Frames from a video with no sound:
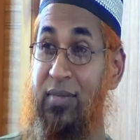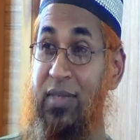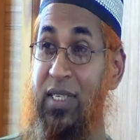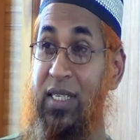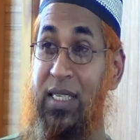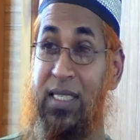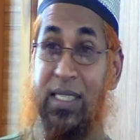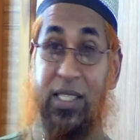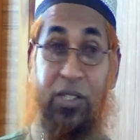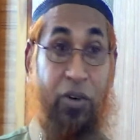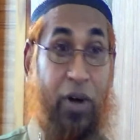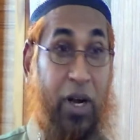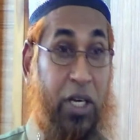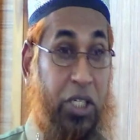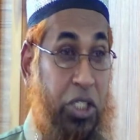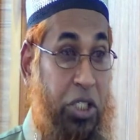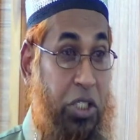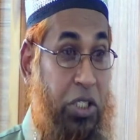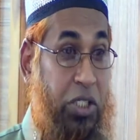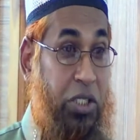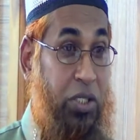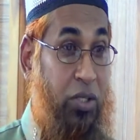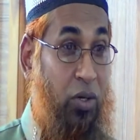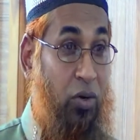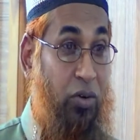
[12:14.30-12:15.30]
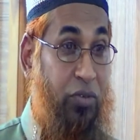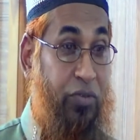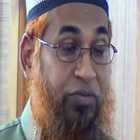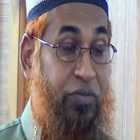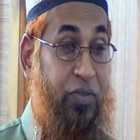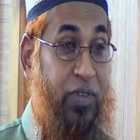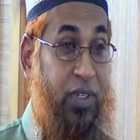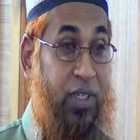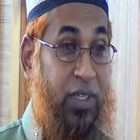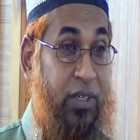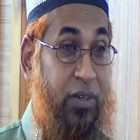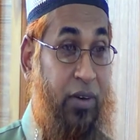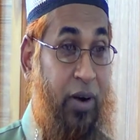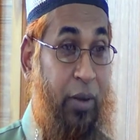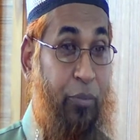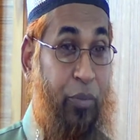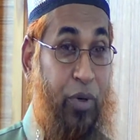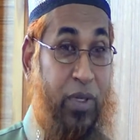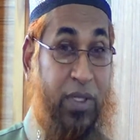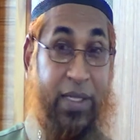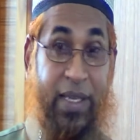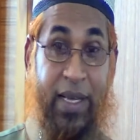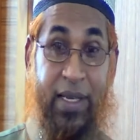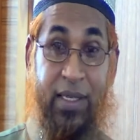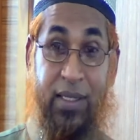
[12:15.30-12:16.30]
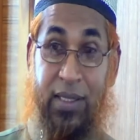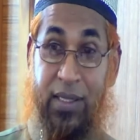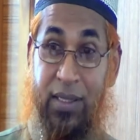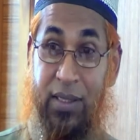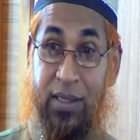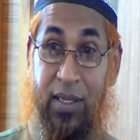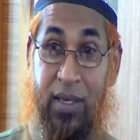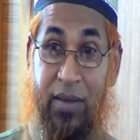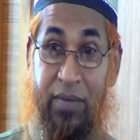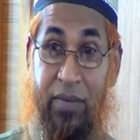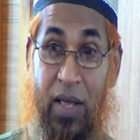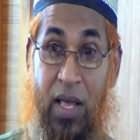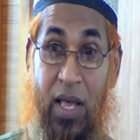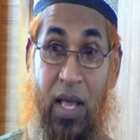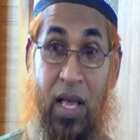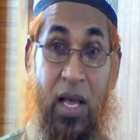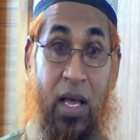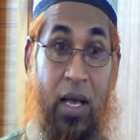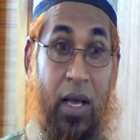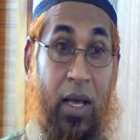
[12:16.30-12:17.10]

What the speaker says: the discretion of the representative,